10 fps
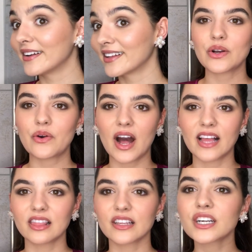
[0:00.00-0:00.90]
So
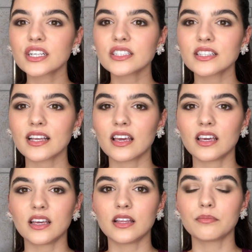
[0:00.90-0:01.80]
I learned
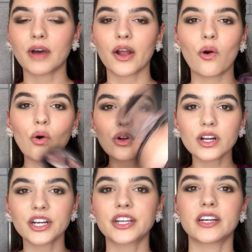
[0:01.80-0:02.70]
in my whole
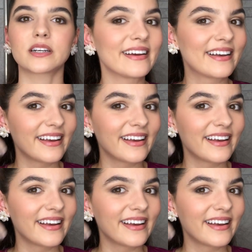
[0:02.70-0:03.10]
career